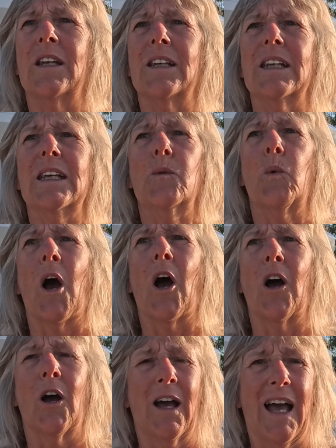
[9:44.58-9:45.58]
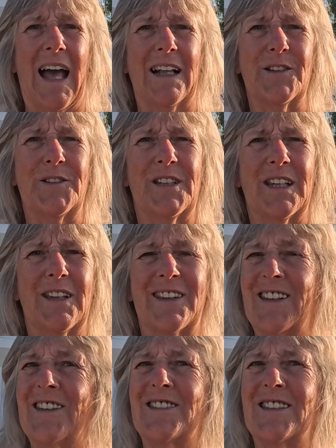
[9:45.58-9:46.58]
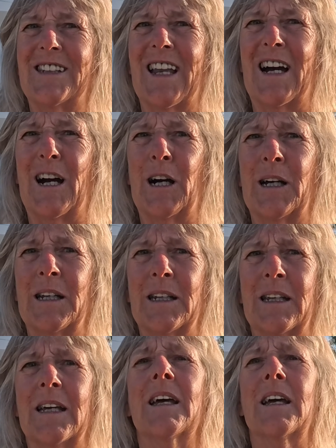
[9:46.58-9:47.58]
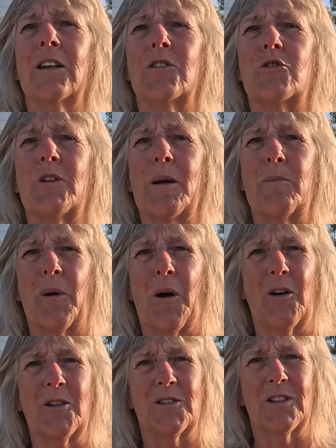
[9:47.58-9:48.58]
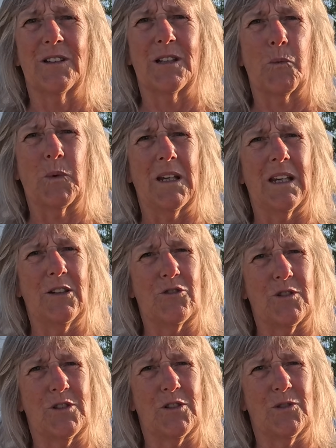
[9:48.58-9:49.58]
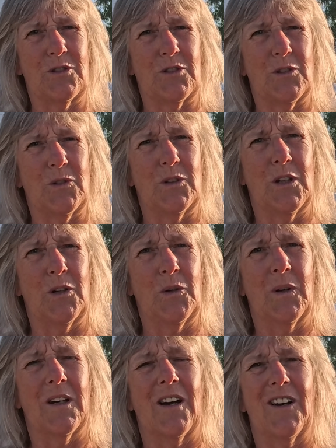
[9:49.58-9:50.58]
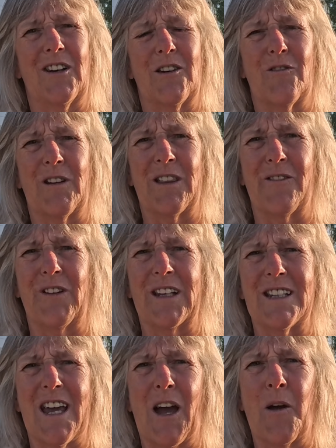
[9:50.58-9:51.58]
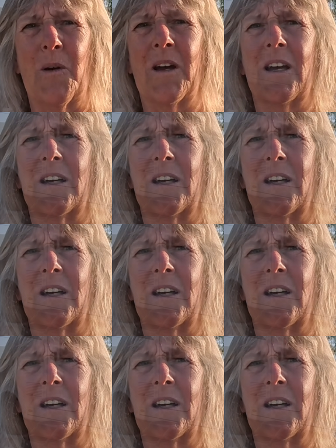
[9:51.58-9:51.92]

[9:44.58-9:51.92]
NEEWER LT39 tripod that we introduced to you earlier in the video.